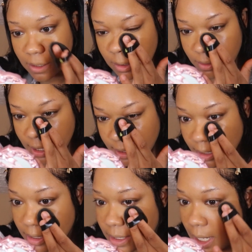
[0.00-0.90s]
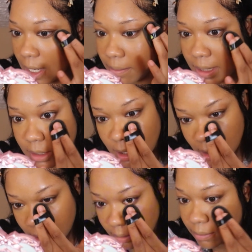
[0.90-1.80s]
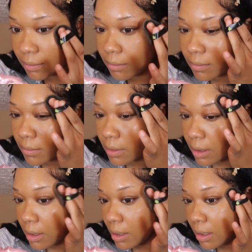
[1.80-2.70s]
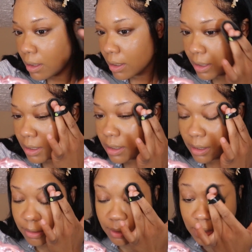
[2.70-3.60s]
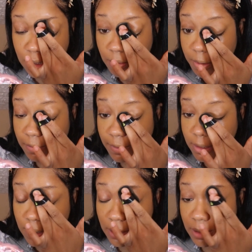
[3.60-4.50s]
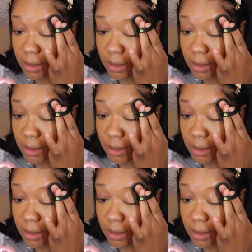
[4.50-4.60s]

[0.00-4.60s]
you guys like scan my skin. It's literally so perfect.